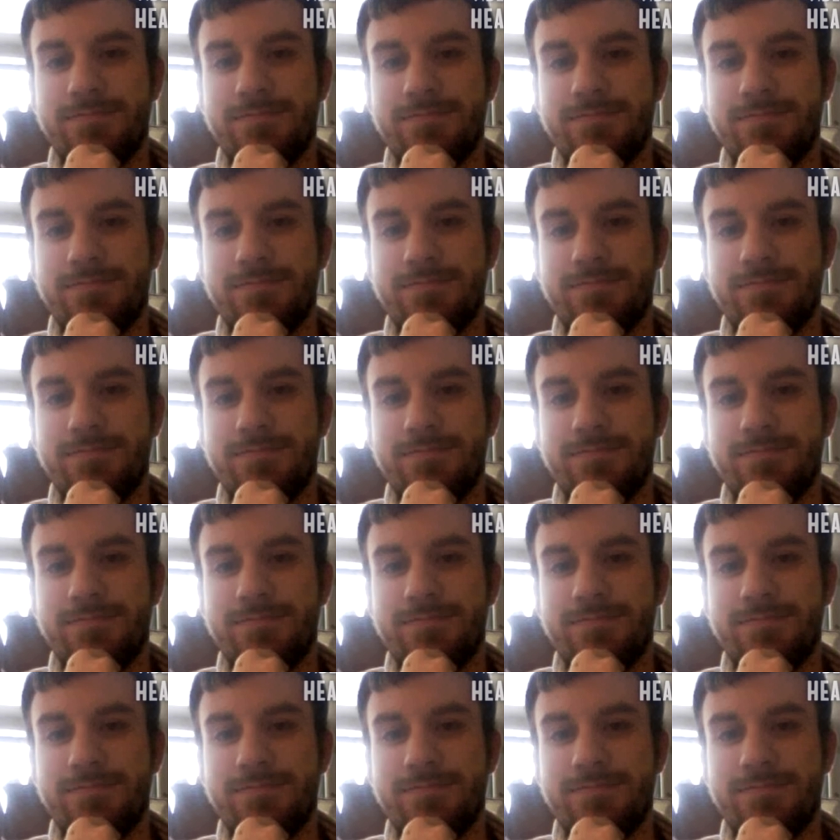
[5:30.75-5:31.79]

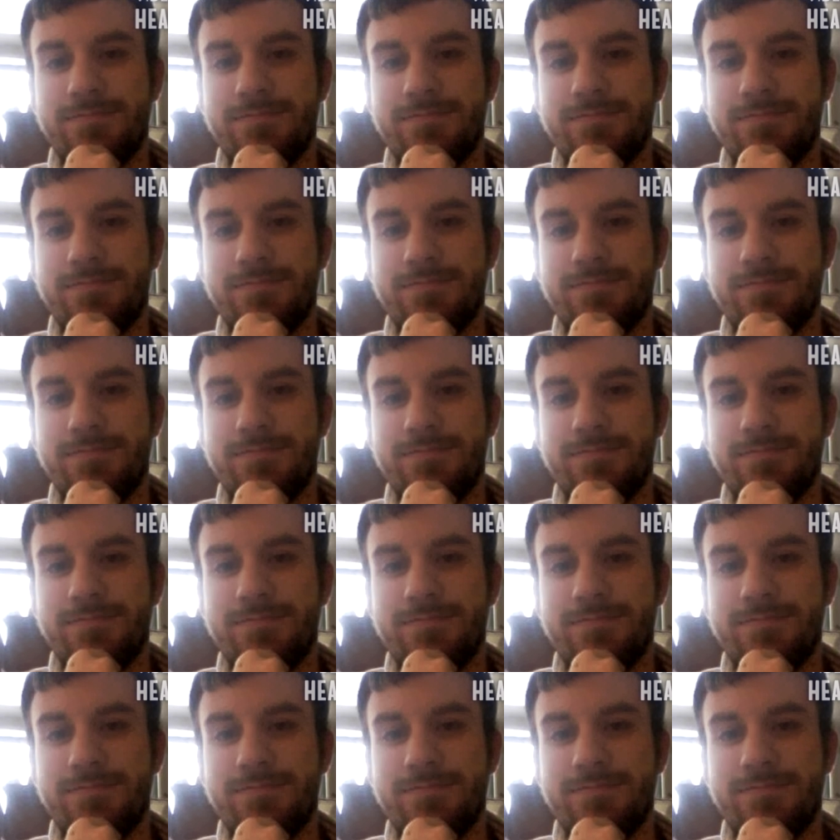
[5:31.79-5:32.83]

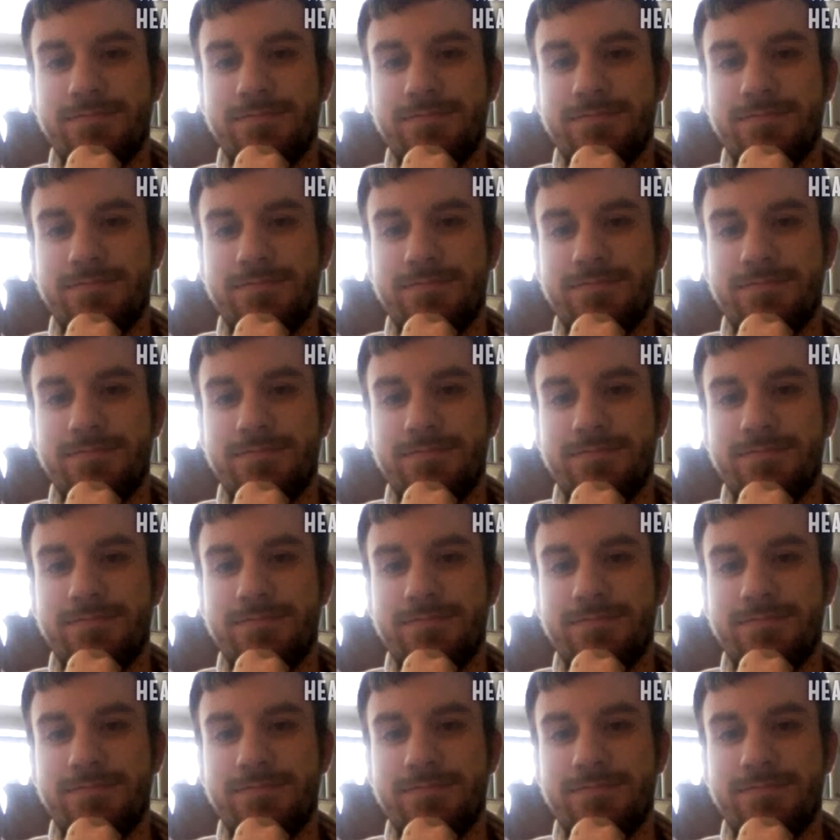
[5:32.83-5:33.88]

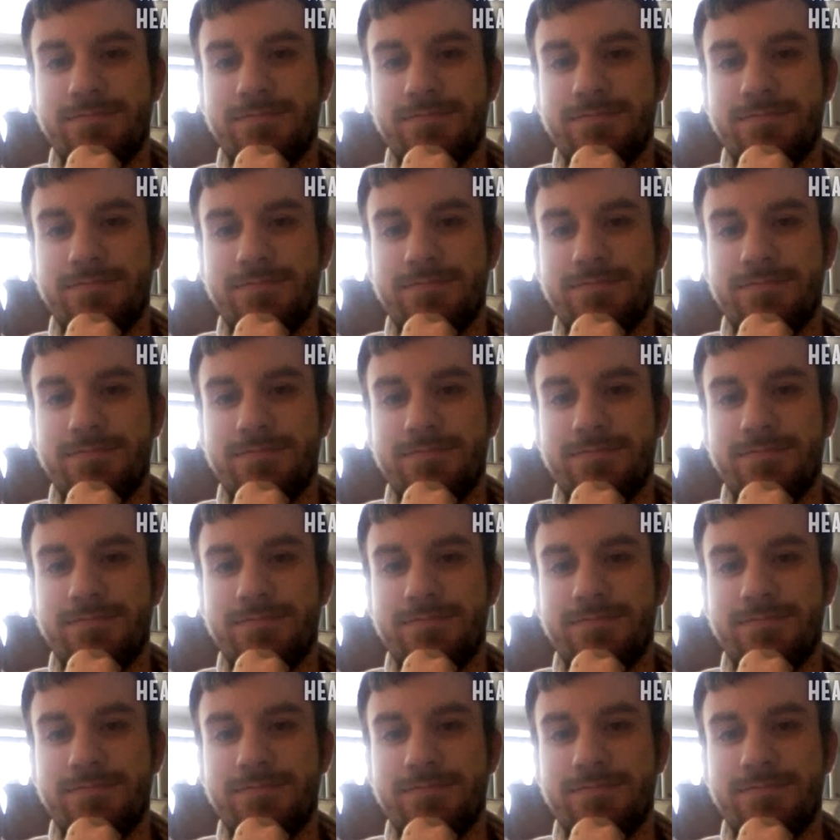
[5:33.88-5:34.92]

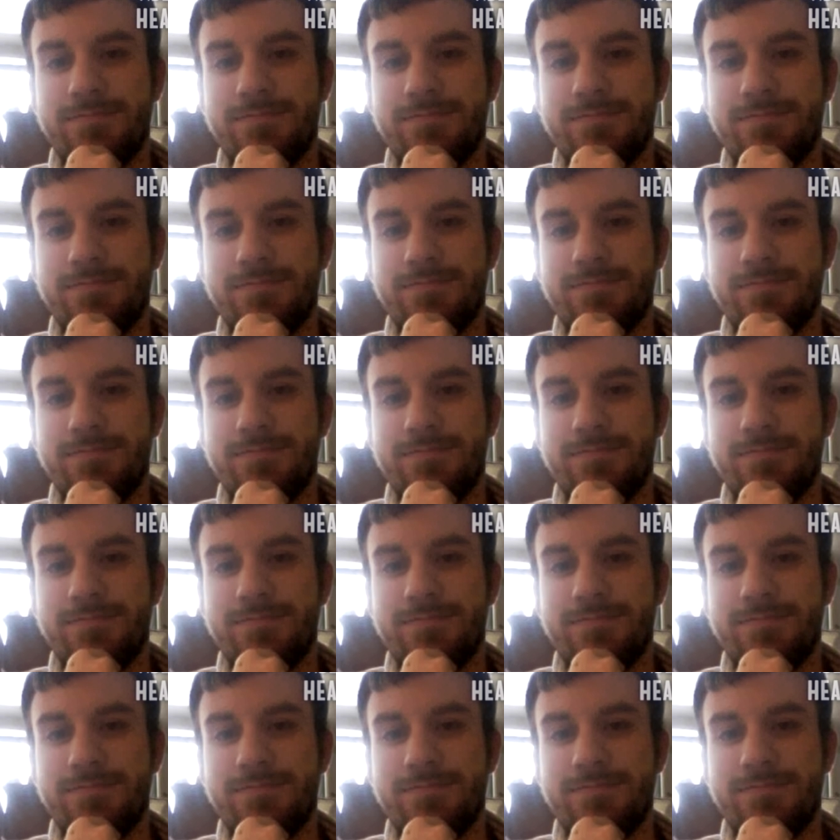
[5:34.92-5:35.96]

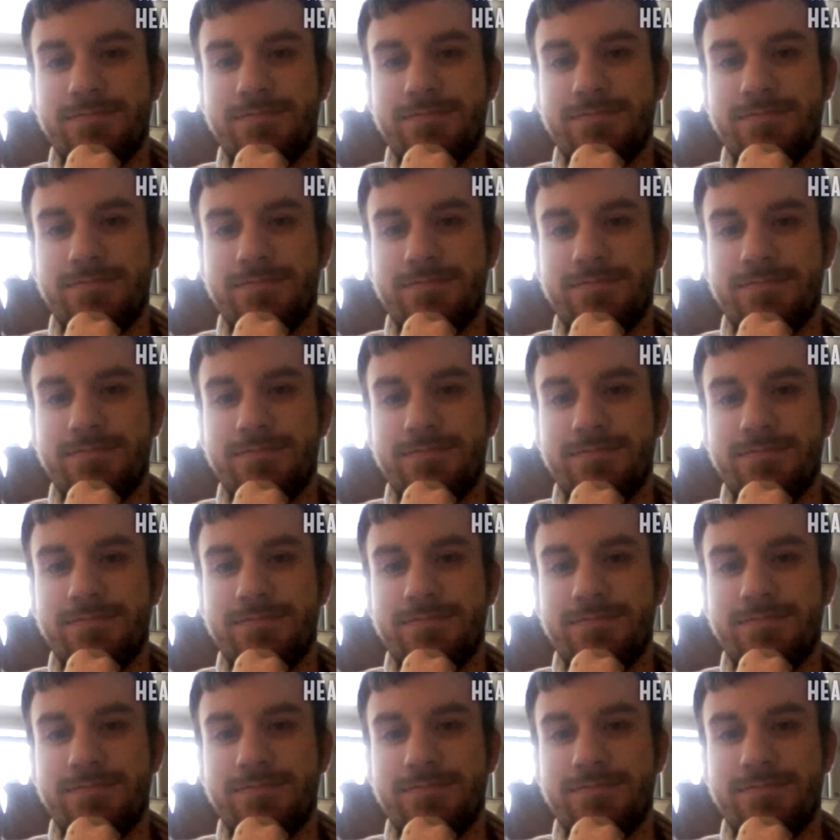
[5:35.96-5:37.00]

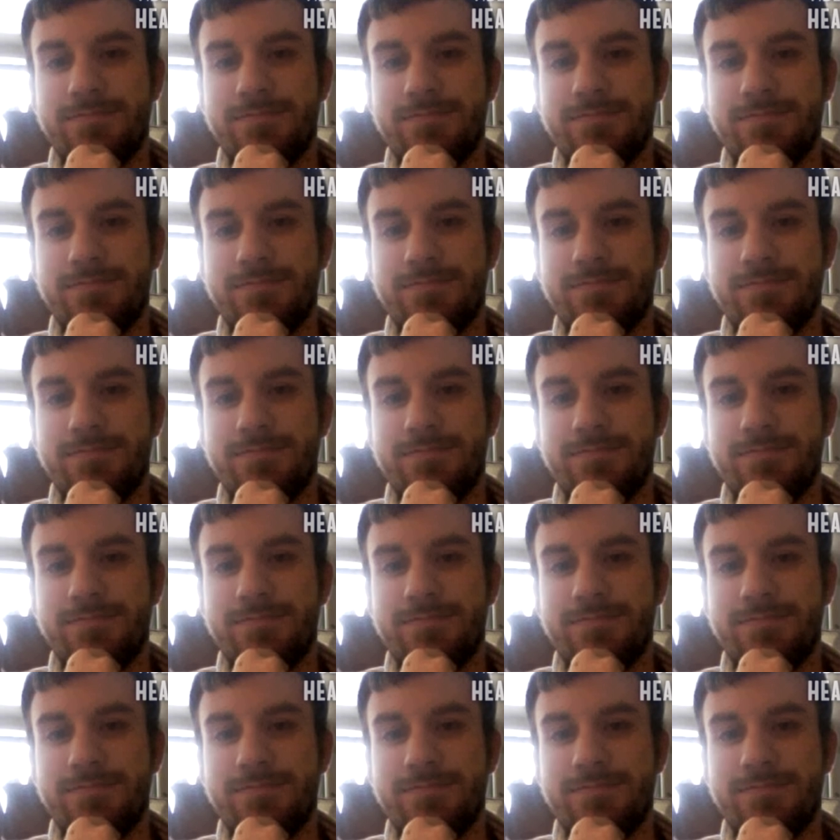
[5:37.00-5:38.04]
(no lip movement)